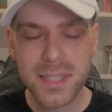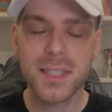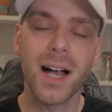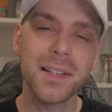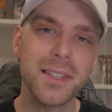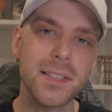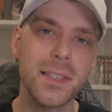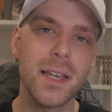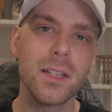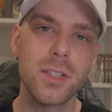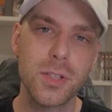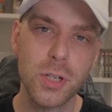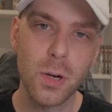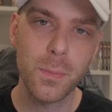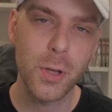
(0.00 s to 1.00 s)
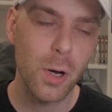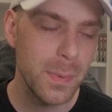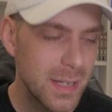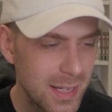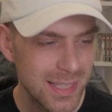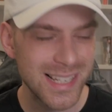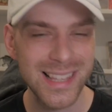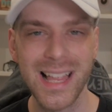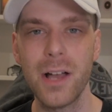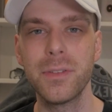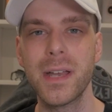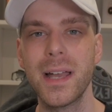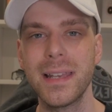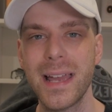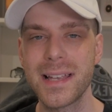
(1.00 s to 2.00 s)
not to say it's doomed though, because
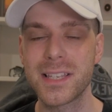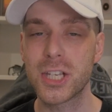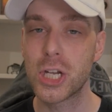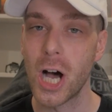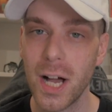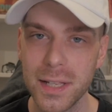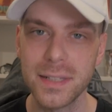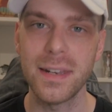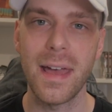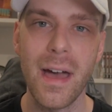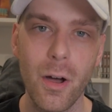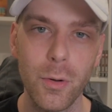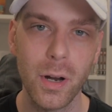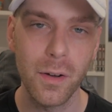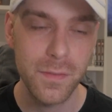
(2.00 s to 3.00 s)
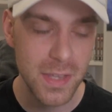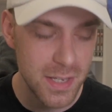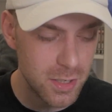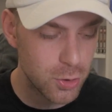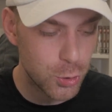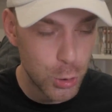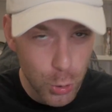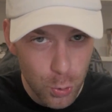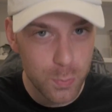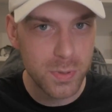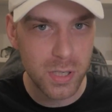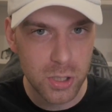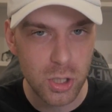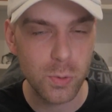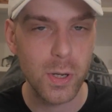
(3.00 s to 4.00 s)
Cloud9 has gotten out of these doom
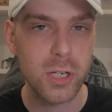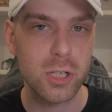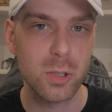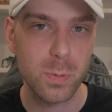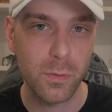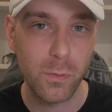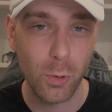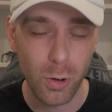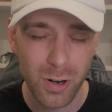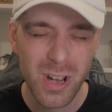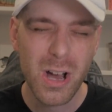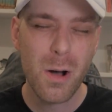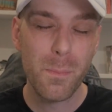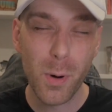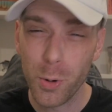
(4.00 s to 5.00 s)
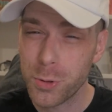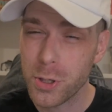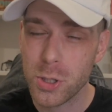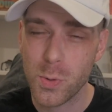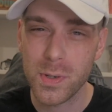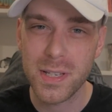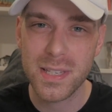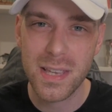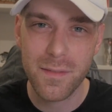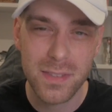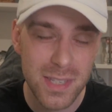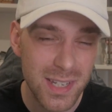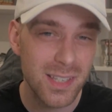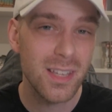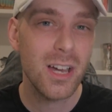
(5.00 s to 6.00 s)
situations before, both in
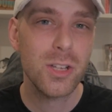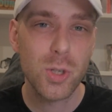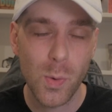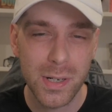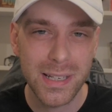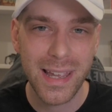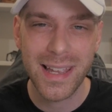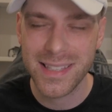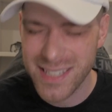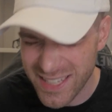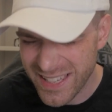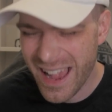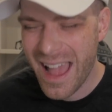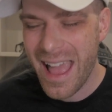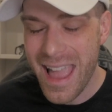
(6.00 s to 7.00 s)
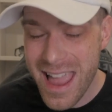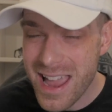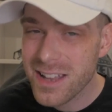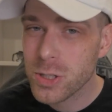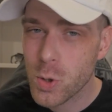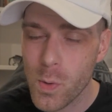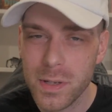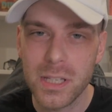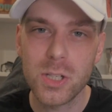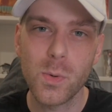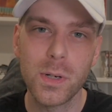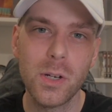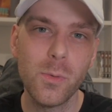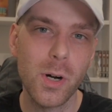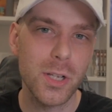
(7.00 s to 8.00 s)
2017, 2018, and
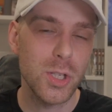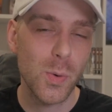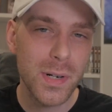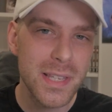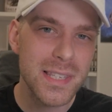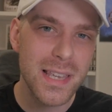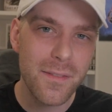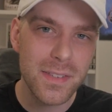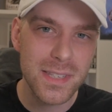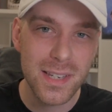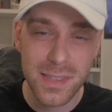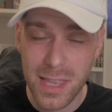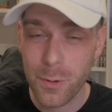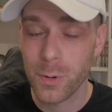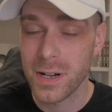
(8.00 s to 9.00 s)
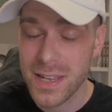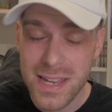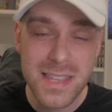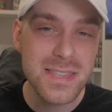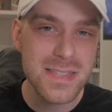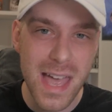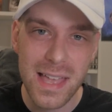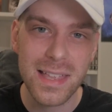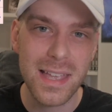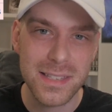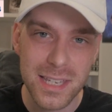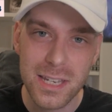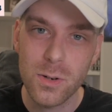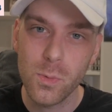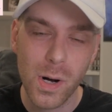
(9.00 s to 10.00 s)
2021. 2017, they were in that
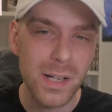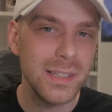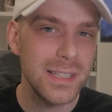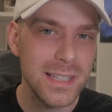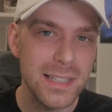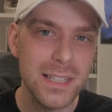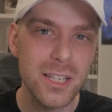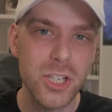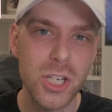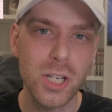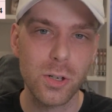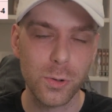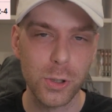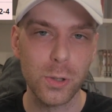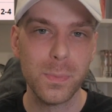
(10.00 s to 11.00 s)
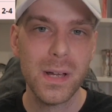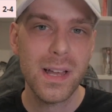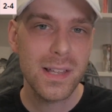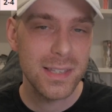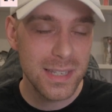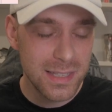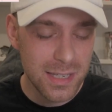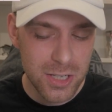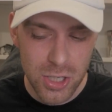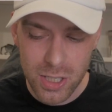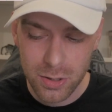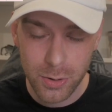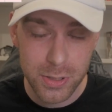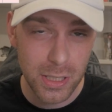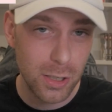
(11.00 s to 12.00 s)
T1 EDG group. EDG
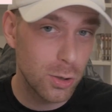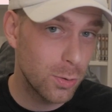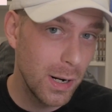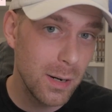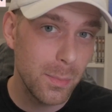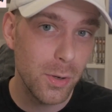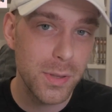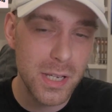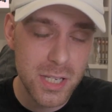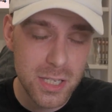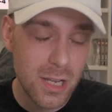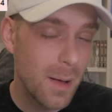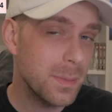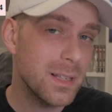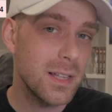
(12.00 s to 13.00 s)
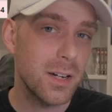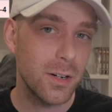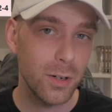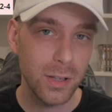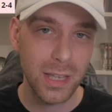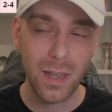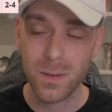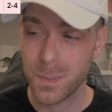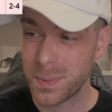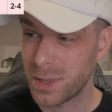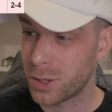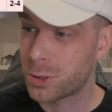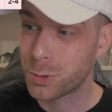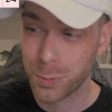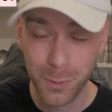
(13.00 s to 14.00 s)
looked incredible. They stomped a lot of early games, but they
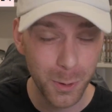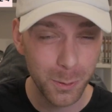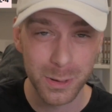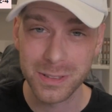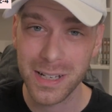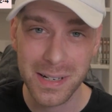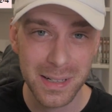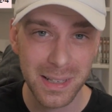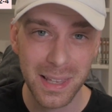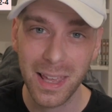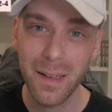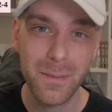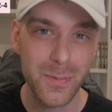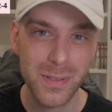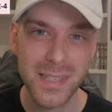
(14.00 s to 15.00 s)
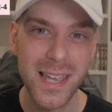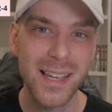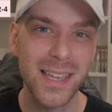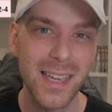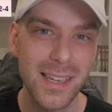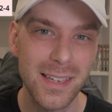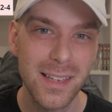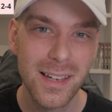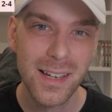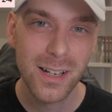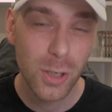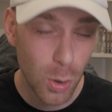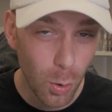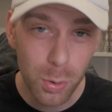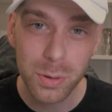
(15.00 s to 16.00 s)
threw a lot of games with 10K
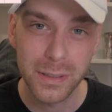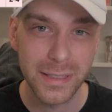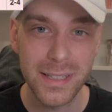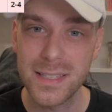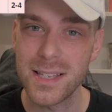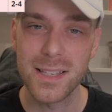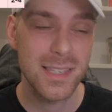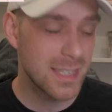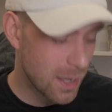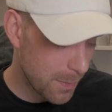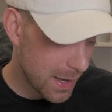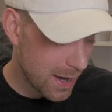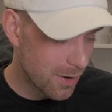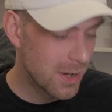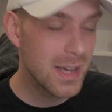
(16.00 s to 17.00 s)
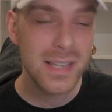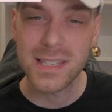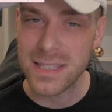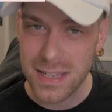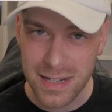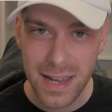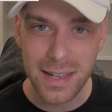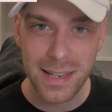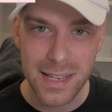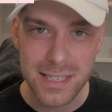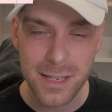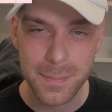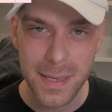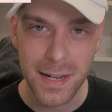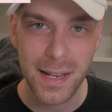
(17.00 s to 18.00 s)
gold leads, and somehow C9 ends
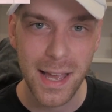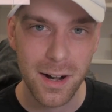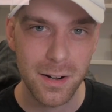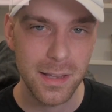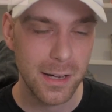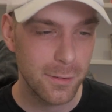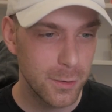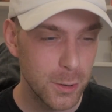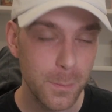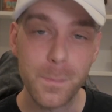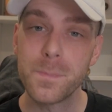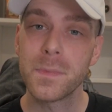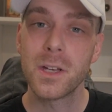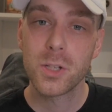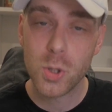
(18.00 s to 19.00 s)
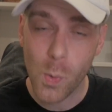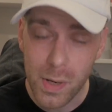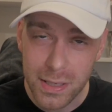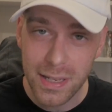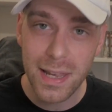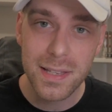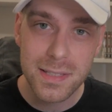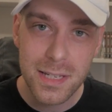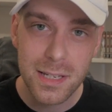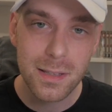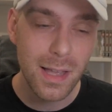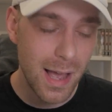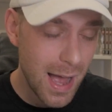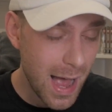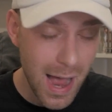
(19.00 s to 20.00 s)
up getting out of that group.
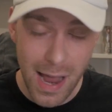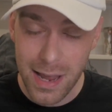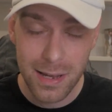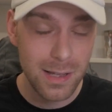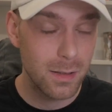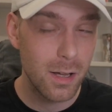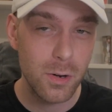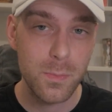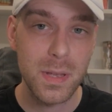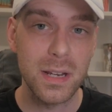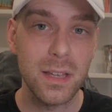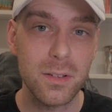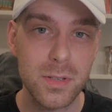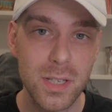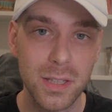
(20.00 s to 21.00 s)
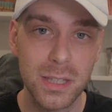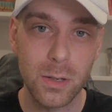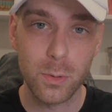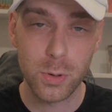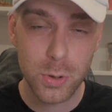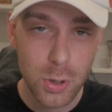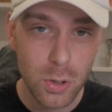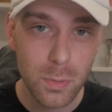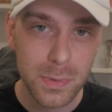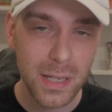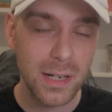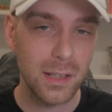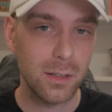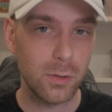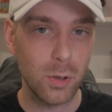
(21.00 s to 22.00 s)
2018, I, along with many others, thought they were doomed,
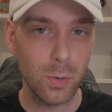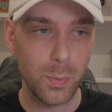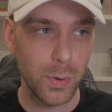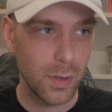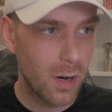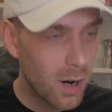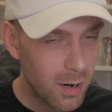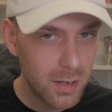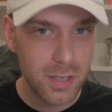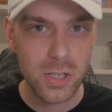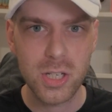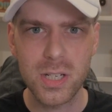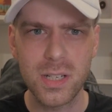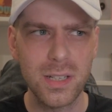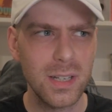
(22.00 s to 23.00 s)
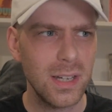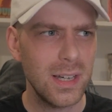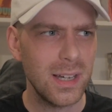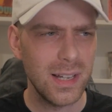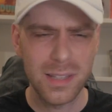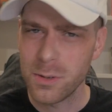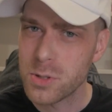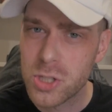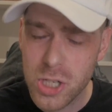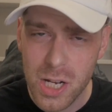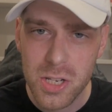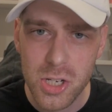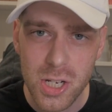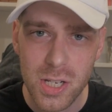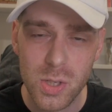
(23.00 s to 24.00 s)
getting in a group with RNG. I think it was
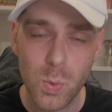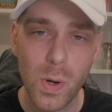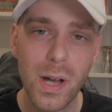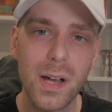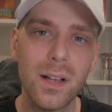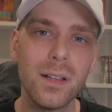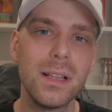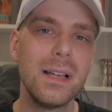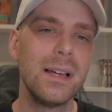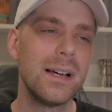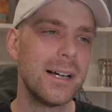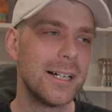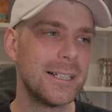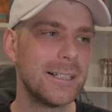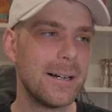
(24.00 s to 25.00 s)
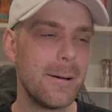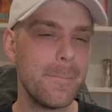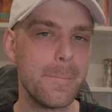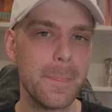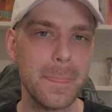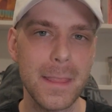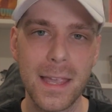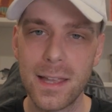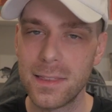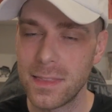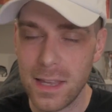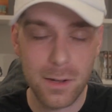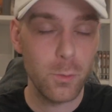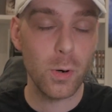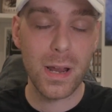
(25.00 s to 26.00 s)
Genji as well. And
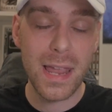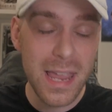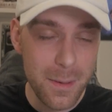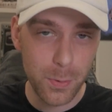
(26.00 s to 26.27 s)
they were able